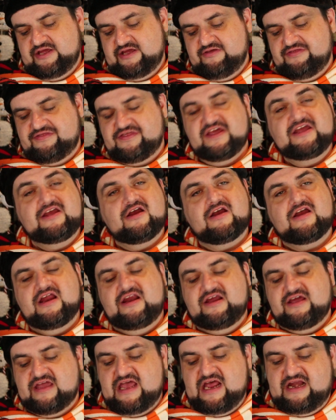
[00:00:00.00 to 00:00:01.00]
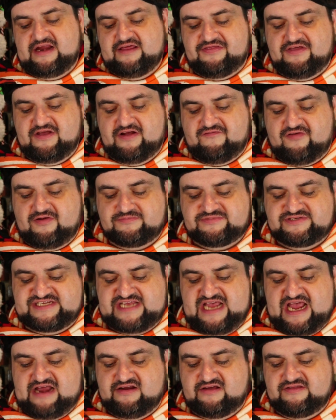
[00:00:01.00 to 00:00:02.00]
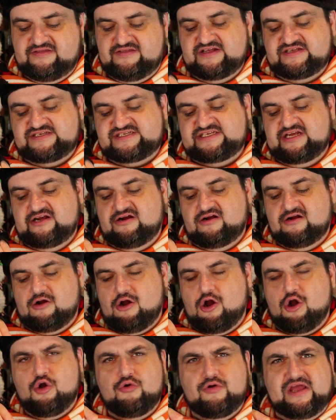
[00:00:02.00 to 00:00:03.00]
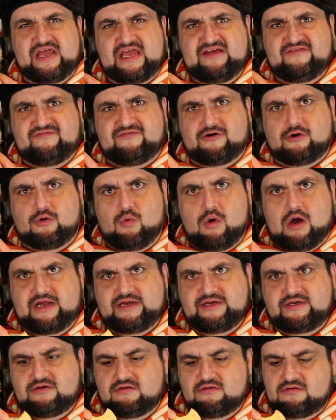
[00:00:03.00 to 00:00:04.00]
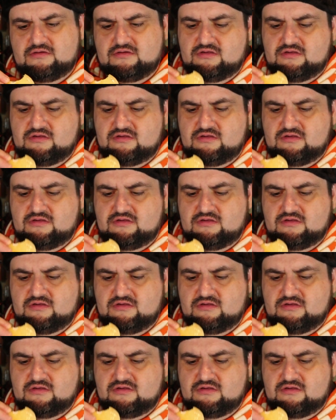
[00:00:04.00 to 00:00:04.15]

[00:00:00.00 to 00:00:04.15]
You think you're gonna get anything from Santa this year, oh evil one?